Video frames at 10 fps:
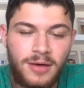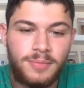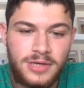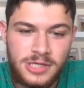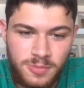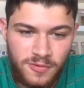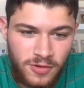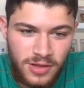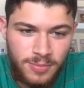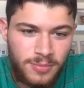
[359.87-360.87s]
companies
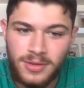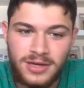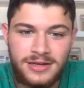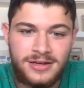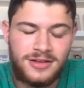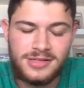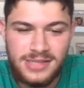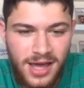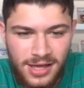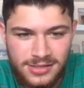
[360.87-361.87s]
before they put money into their
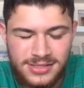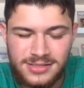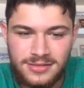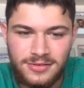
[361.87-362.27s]
stocks